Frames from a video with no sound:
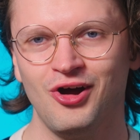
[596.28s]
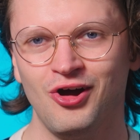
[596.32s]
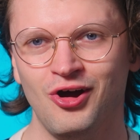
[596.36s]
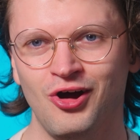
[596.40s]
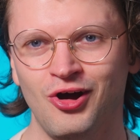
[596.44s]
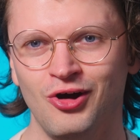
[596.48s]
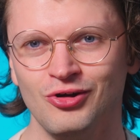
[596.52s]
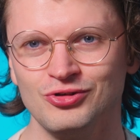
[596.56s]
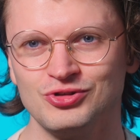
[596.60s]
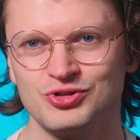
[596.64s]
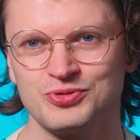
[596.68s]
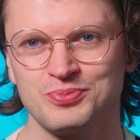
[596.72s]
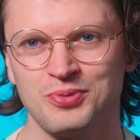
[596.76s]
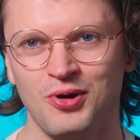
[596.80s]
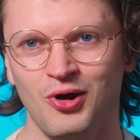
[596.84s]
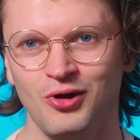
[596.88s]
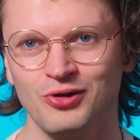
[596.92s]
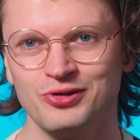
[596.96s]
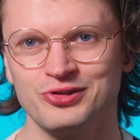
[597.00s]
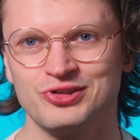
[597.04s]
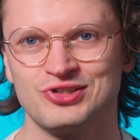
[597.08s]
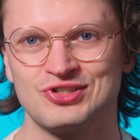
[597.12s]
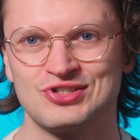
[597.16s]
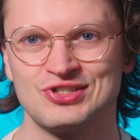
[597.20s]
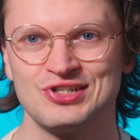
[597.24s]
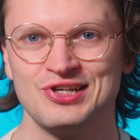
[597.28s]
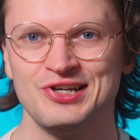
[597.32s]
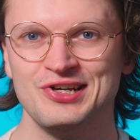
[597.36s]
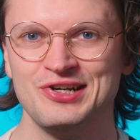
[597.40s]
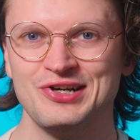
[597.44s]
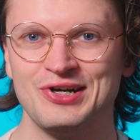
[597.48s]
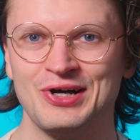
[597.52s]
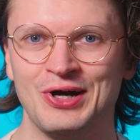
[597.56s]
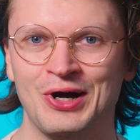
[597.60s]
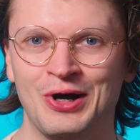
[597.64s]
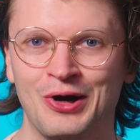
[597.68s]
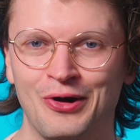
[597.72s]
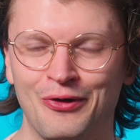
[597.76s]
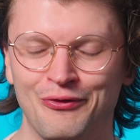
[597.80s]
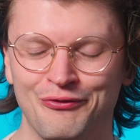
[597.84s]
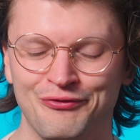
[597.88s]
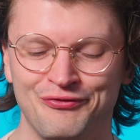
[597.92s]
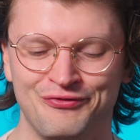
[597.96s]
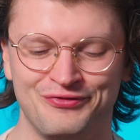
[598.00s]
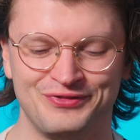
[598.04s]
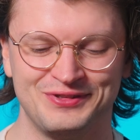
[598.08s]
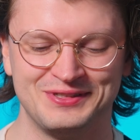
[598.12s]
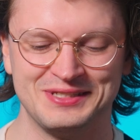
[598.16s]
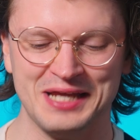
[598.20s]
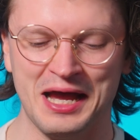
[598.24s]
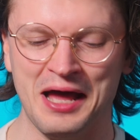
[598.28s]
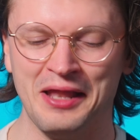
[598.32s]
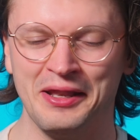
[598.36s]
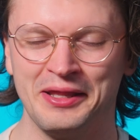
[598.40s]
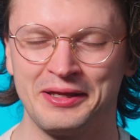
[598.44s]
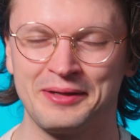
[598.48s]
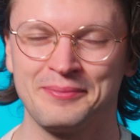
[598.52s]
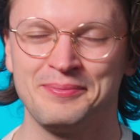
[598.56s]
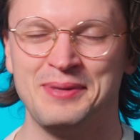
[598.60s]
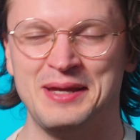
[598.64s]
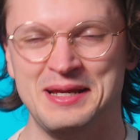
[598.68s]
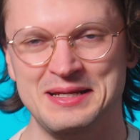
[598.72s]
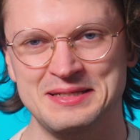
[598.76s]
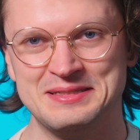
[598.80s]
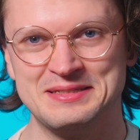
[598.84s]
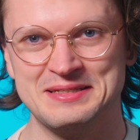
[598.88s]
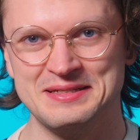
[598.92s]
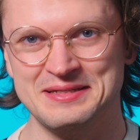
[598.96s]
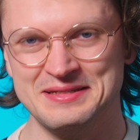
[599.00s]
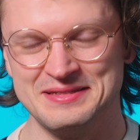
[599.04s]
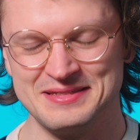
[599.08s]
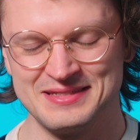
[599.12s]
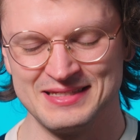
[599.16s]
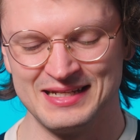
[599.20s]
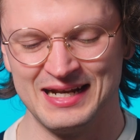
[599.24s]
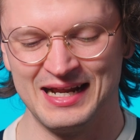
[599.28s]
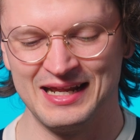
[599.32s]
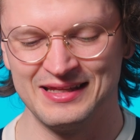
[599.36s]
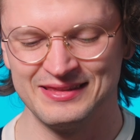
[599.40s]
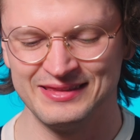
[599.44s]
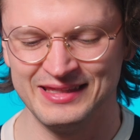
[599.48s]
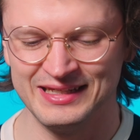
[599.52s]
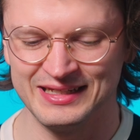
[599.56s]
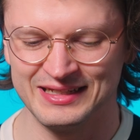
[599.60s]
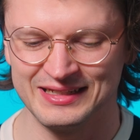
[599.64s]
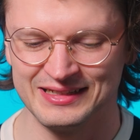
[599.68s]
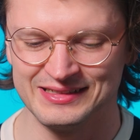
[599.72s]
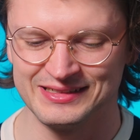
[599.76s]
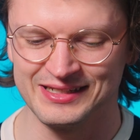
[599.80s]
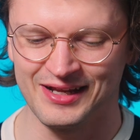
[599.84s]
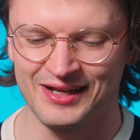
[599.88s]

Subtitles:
hodgepodge of Dalek pieces, and I think it